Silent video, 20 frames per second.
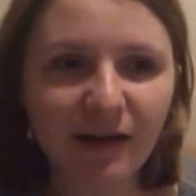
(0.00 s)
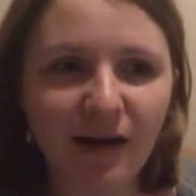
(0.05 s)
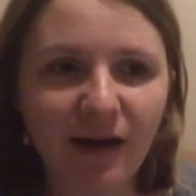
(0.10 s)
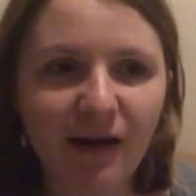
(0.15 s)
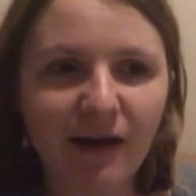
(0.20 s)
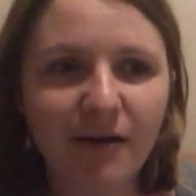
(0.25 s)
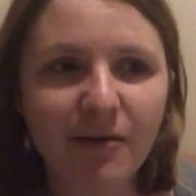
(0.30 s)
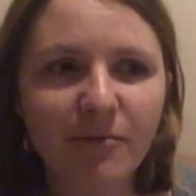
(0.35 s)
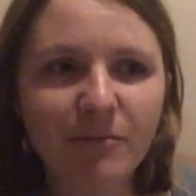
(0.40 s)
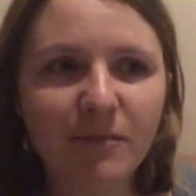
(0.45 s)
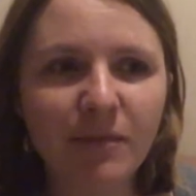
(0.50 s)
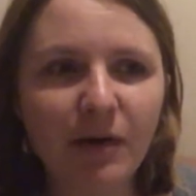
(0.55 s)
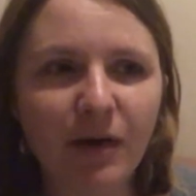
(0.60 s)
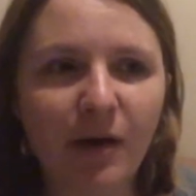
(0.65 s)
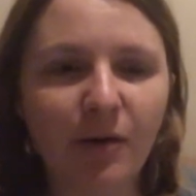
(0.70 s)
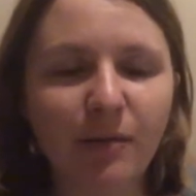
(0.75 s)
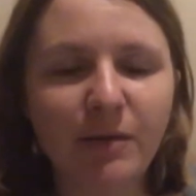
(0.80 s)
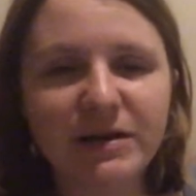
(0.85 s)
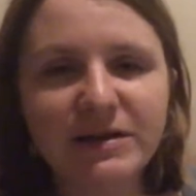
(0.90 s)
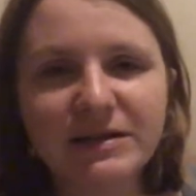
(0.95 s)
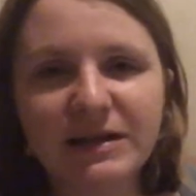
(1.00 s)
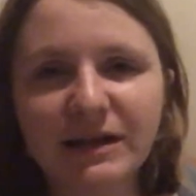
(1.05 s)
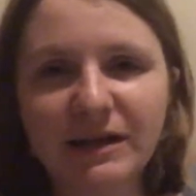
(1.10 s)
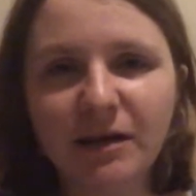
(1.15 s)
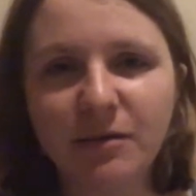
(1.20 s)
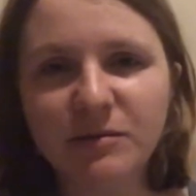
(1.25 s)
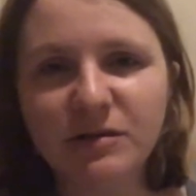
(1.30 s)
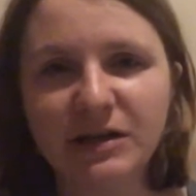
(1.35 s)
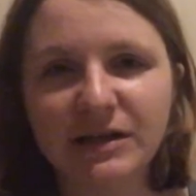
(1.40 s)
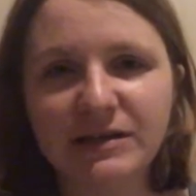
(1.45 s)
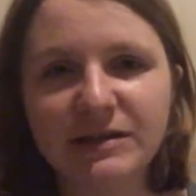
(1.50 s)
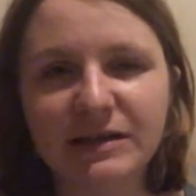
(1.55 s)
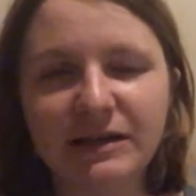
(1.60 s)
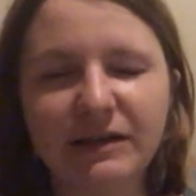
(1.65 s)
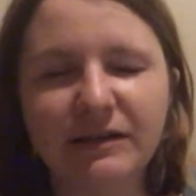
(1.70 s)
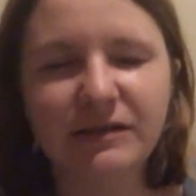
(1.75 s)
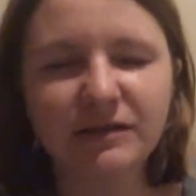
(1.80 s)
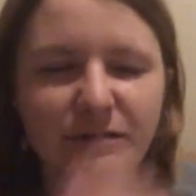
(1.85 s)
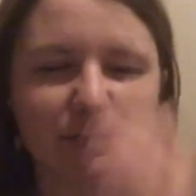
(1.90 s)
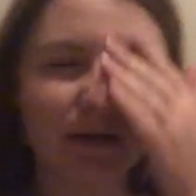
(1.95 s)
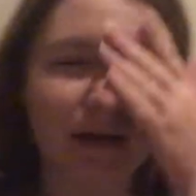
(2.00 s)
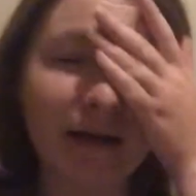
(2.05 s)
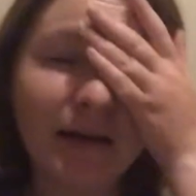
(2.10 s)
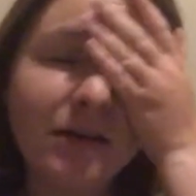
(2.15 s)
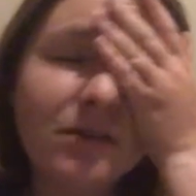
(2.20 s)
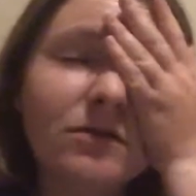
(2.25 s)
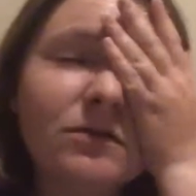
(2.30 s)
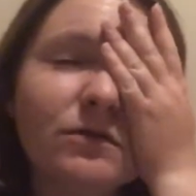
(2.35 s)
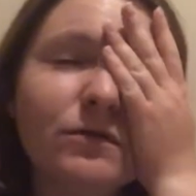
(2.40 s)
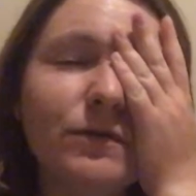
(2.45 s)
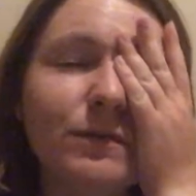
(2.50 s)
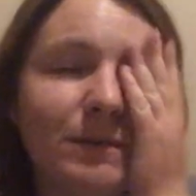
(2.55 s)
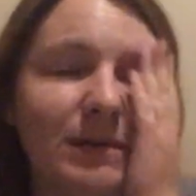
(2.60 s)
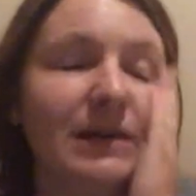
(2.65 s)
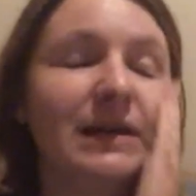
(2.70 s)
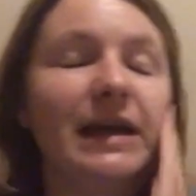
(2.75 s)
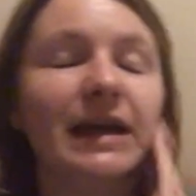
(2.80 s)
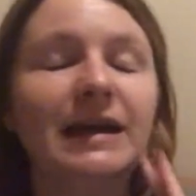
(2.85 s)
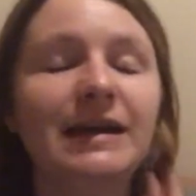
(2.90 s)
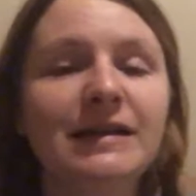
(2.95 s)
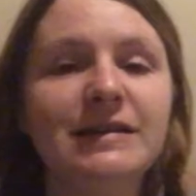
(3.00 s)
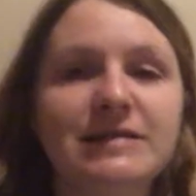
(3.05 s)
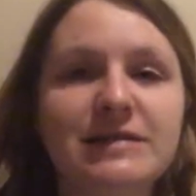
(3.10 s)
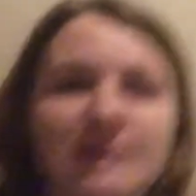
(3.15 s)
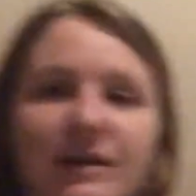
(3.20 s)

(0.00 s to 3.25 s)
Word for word: Um, and we stayed up chatting till like super late.